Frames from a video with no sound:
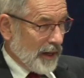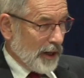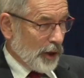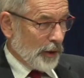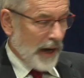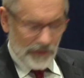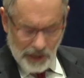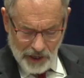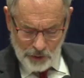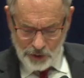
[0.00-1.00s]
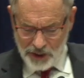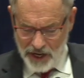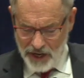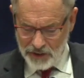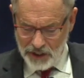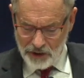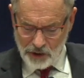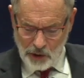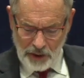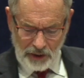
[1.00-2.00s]
you have to understand
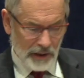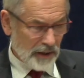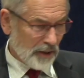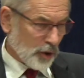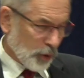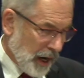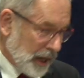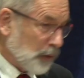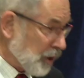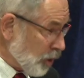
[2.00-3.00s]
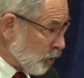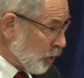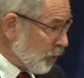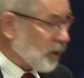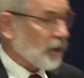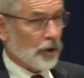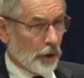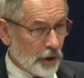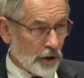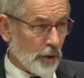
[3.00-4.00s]
the strain with the church. The
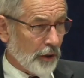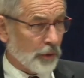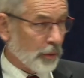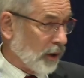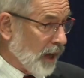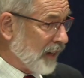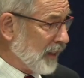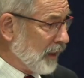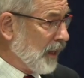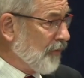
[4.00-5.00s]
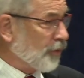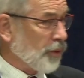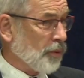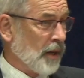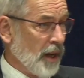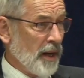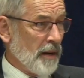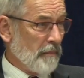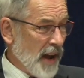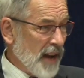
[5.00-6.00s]
church is going through a lot. He lived through
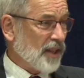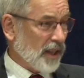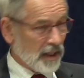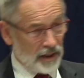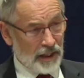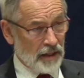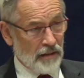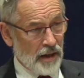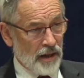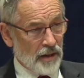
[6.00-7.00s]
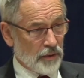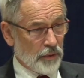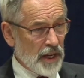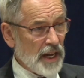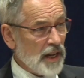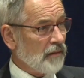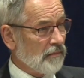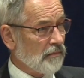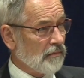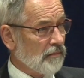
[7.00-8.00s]
basically 3
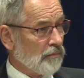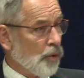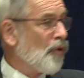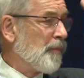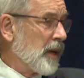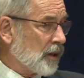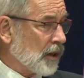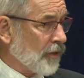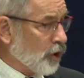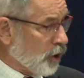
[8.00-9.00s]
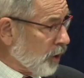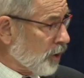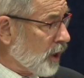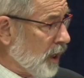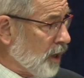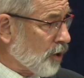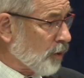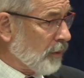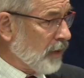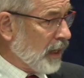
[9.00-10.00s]
movements of the church in
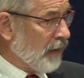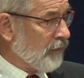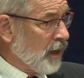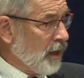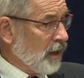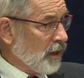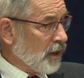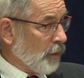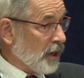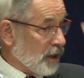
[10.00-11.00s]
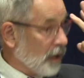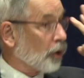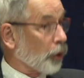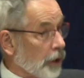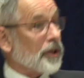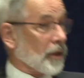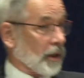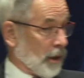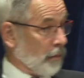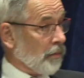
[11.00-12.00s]
history. We have, he's in
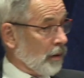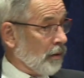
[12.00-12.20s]
Christendom.